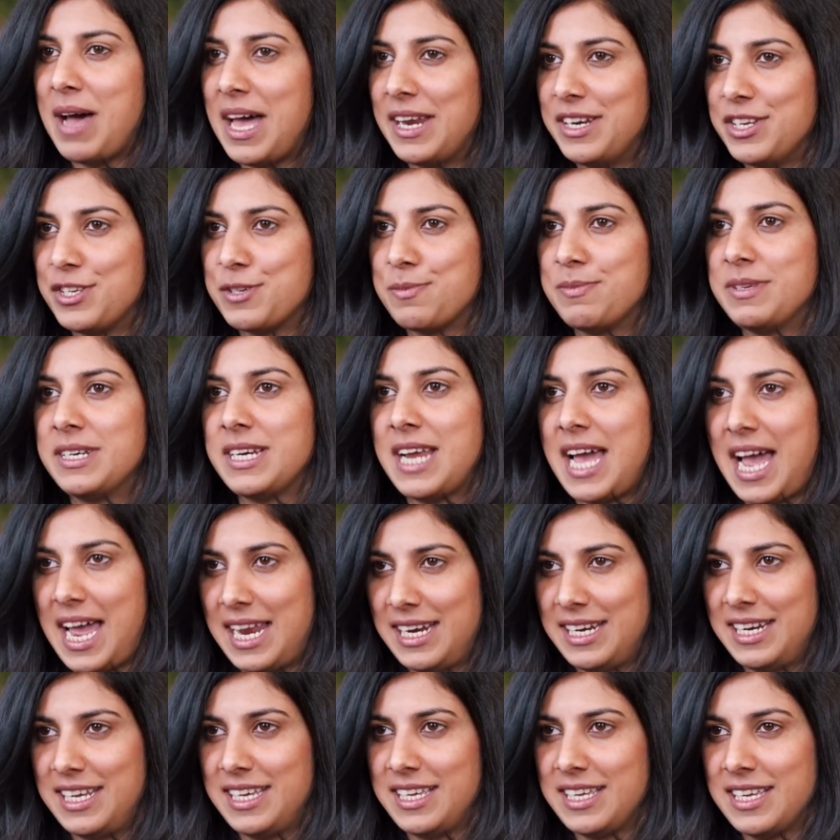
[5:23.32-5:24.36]
management
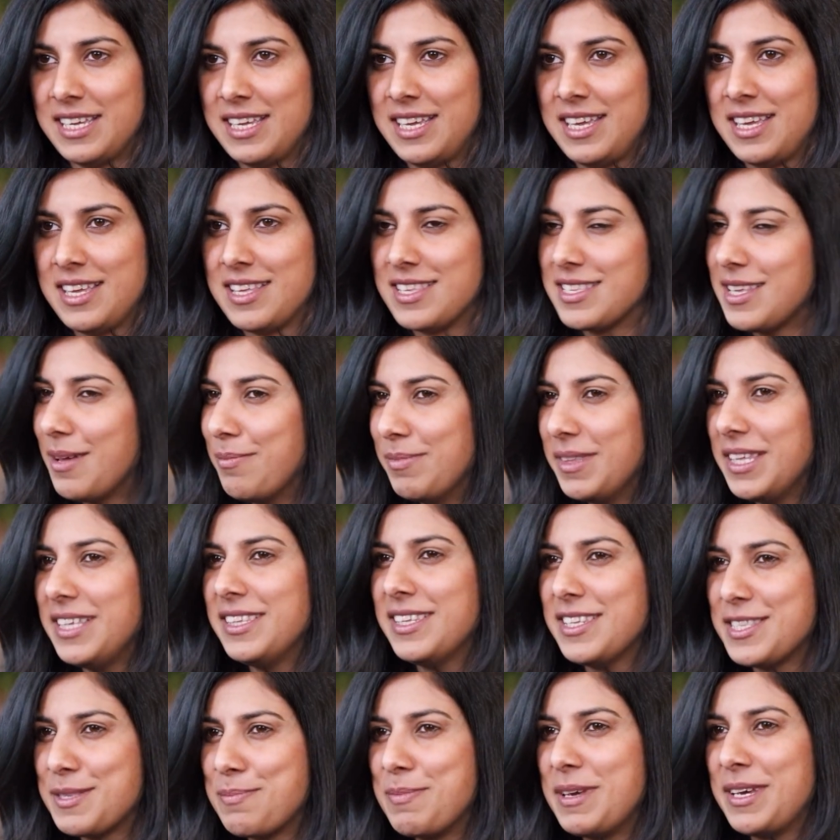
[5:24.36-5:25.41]
handling, something
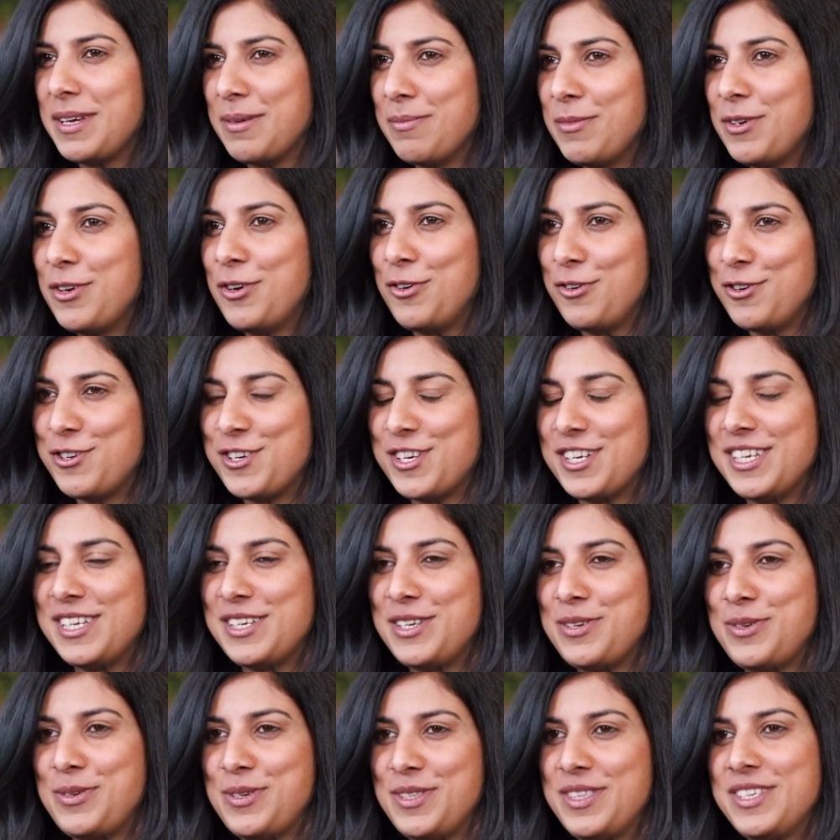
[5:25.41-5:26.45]
that's become crucial
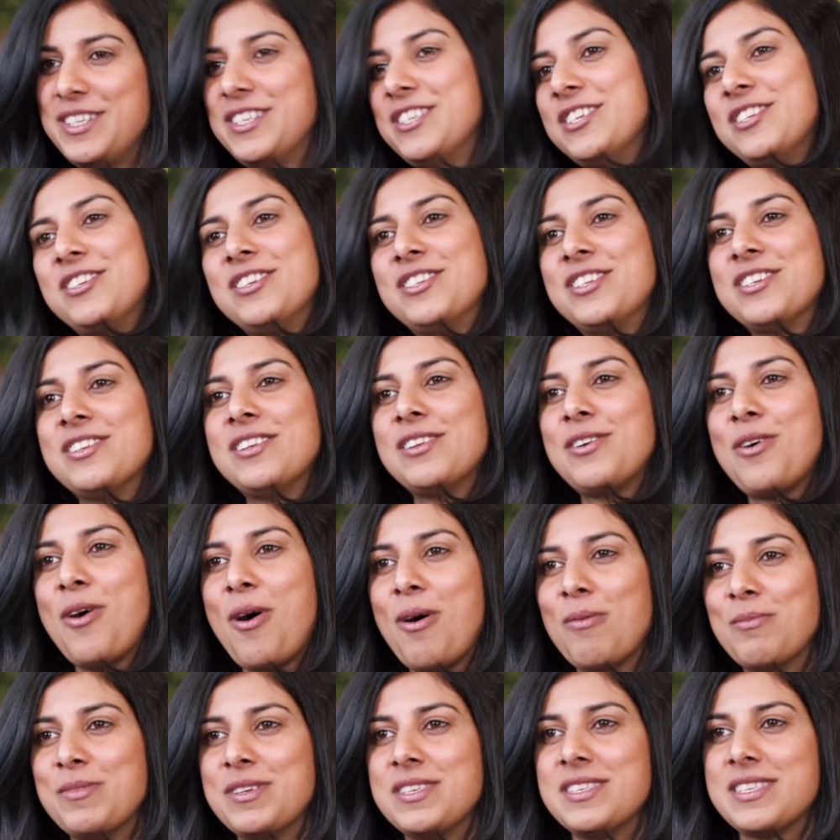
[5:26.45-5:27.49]
due to the digital
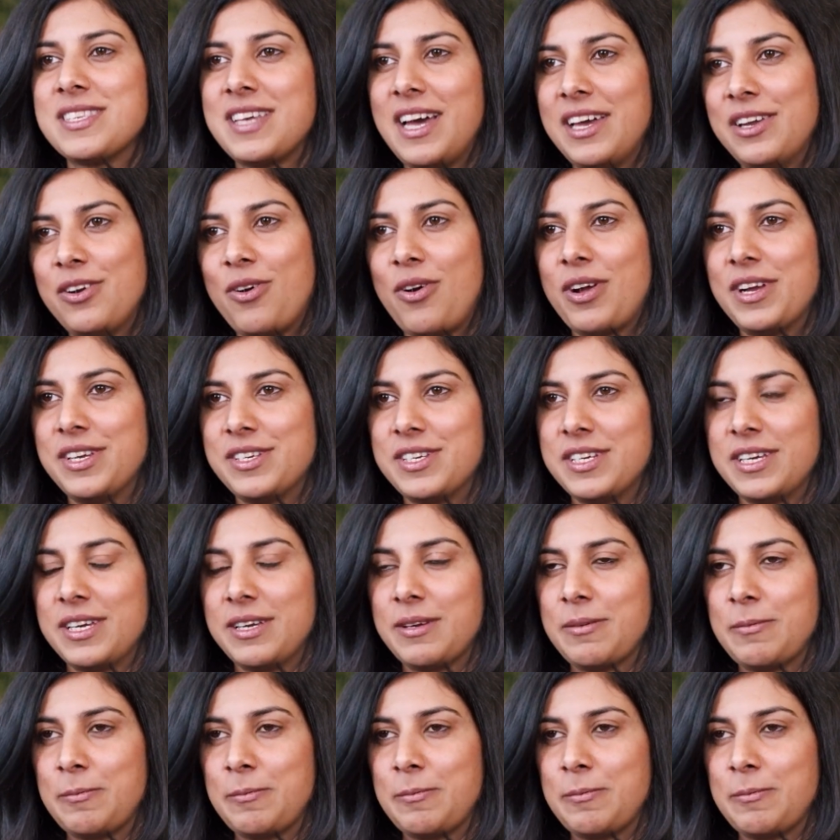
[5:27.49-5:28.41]
commerce skyrocketing.